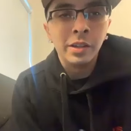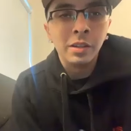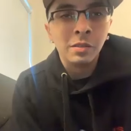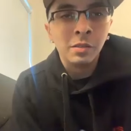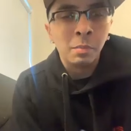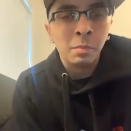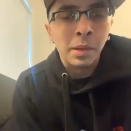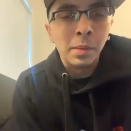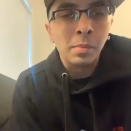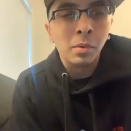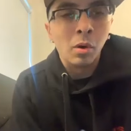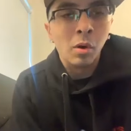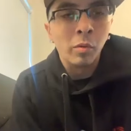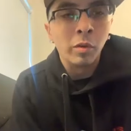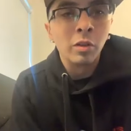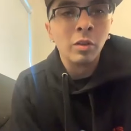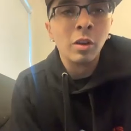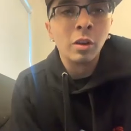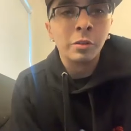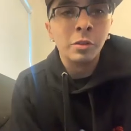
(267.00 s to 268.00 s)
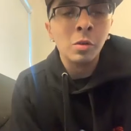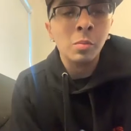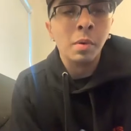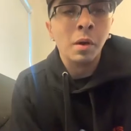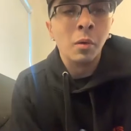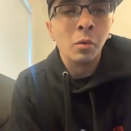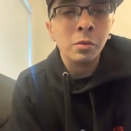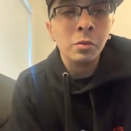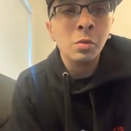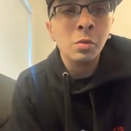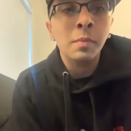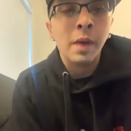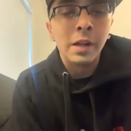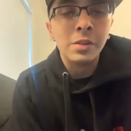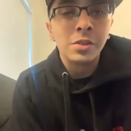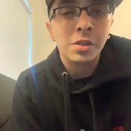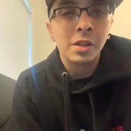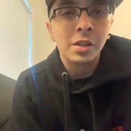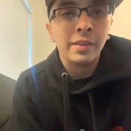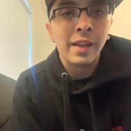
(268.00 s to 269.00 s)
did people overlook you, but you
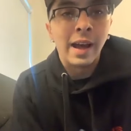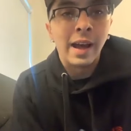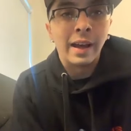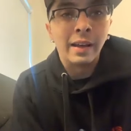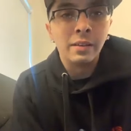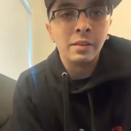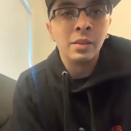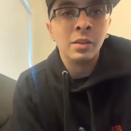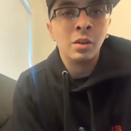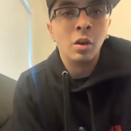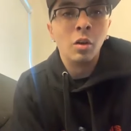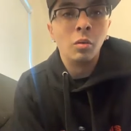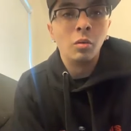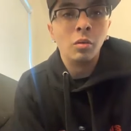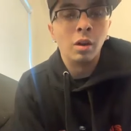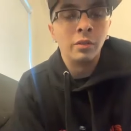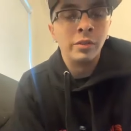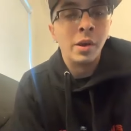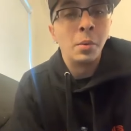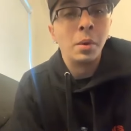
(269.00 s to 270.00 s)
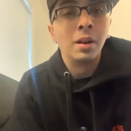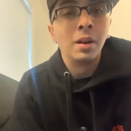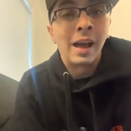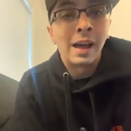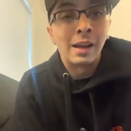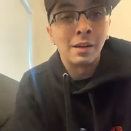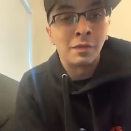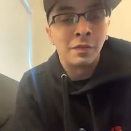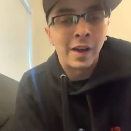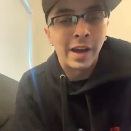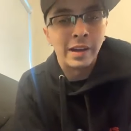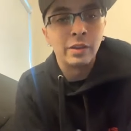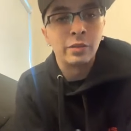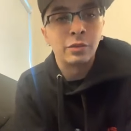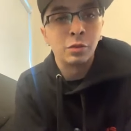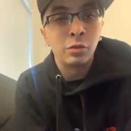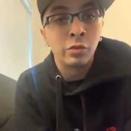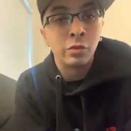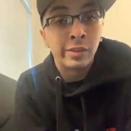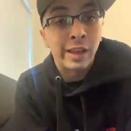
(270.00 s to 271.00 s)
mentioned that, you know, there were a lot of
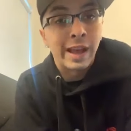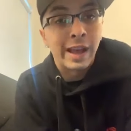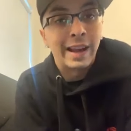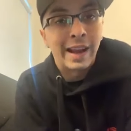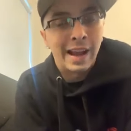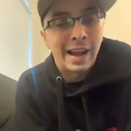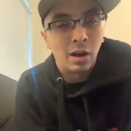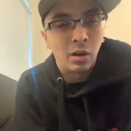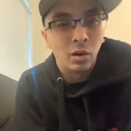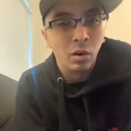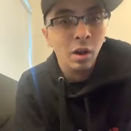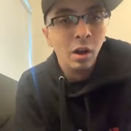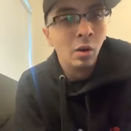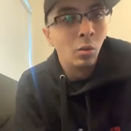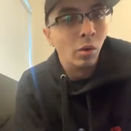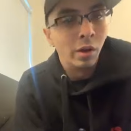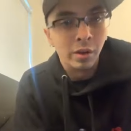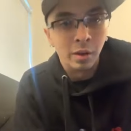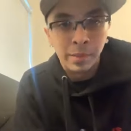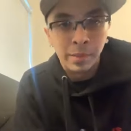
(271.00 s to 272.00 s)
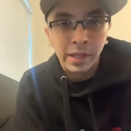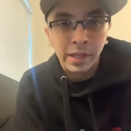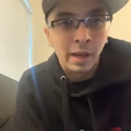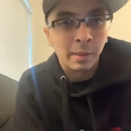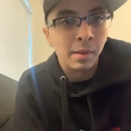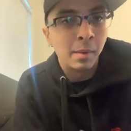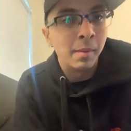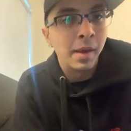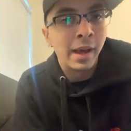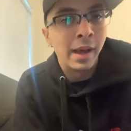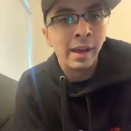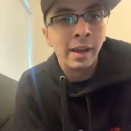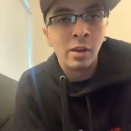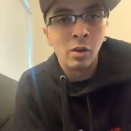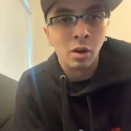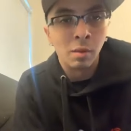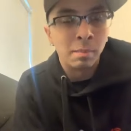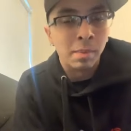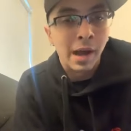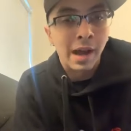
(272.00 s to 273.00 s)
fighters who sat out, whether it be MMA
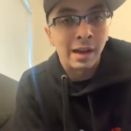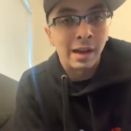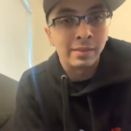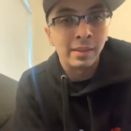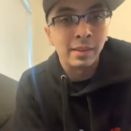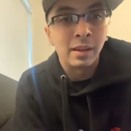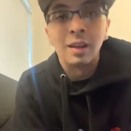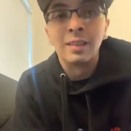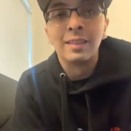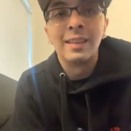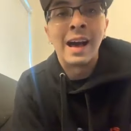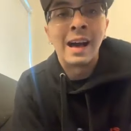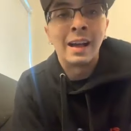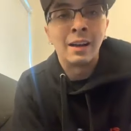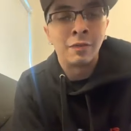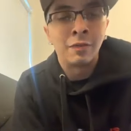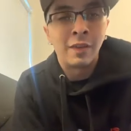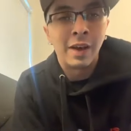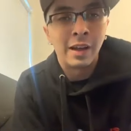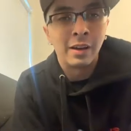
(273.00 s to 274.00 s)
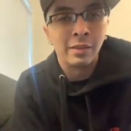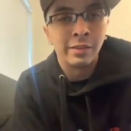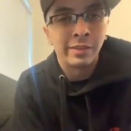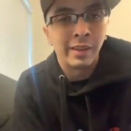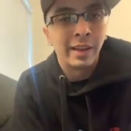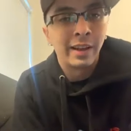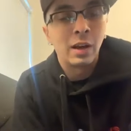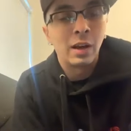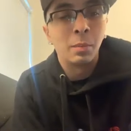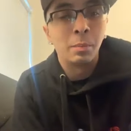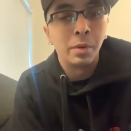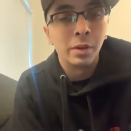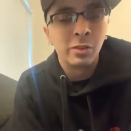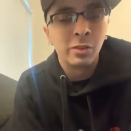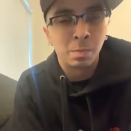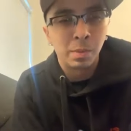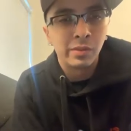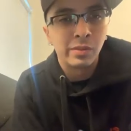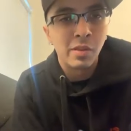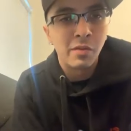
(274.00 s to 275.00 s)
or boxing, a lot of fighters sat out, but
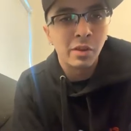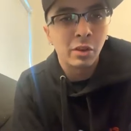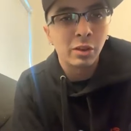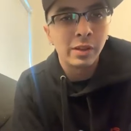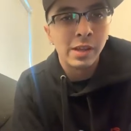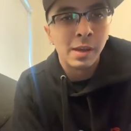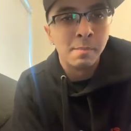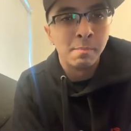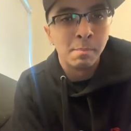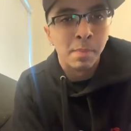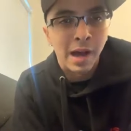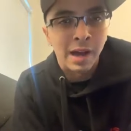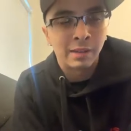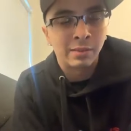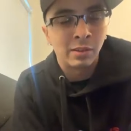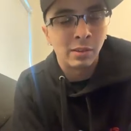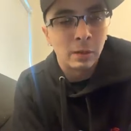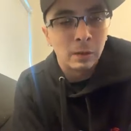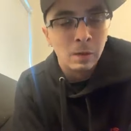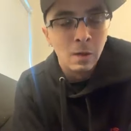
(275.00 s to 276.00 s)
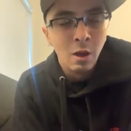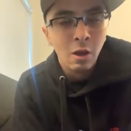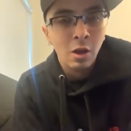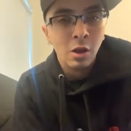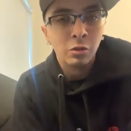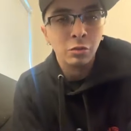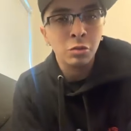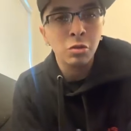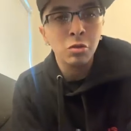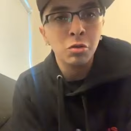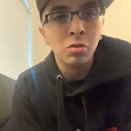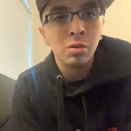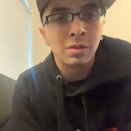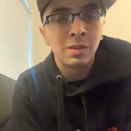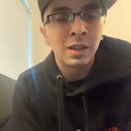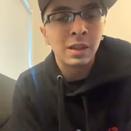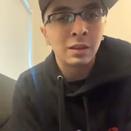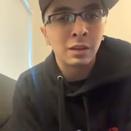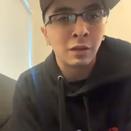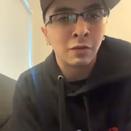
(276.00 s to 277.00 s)
specifically in boxing, do you
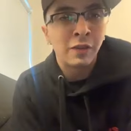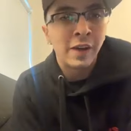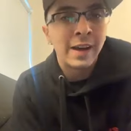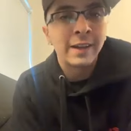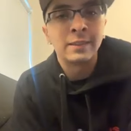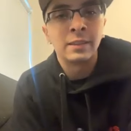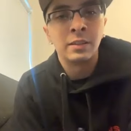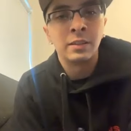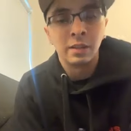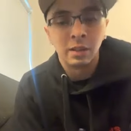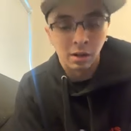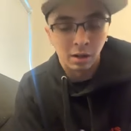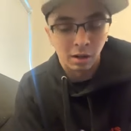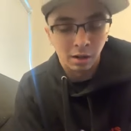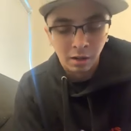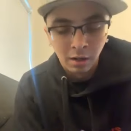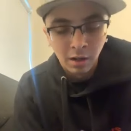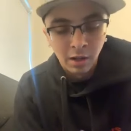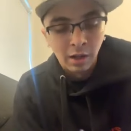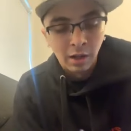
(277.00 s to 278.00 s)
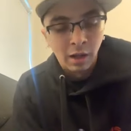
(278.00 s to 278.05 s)
think the fact that there are